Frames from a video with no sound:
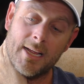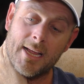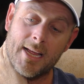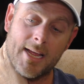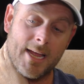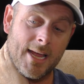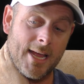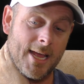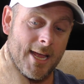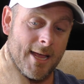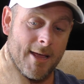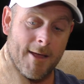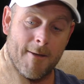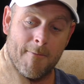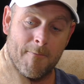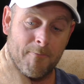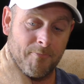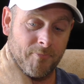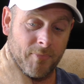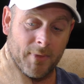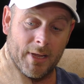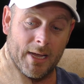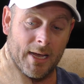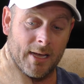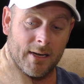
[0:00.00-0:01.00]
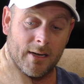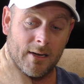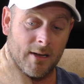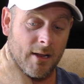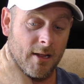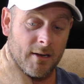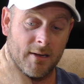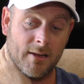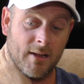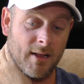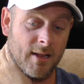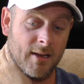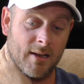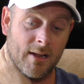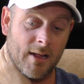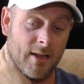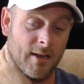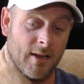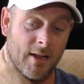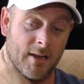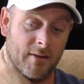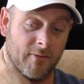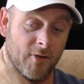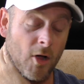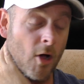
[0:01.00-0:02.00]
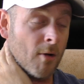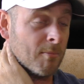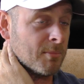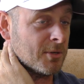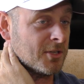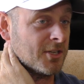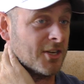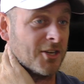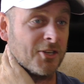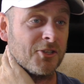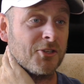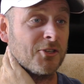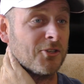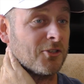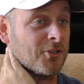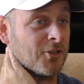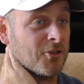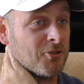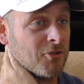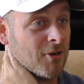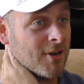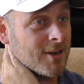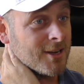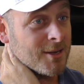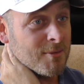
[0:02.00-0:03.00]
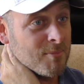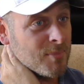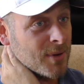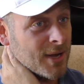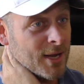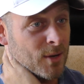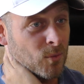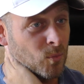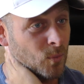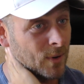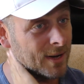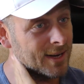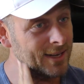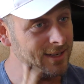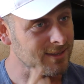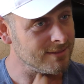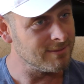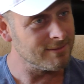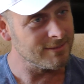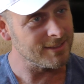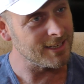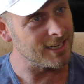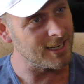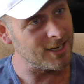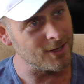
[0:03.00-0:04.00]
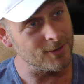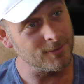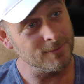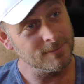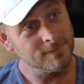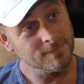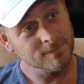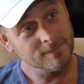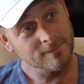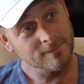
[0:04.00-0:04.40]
And a lot of competitions to try and compete and win in, you know.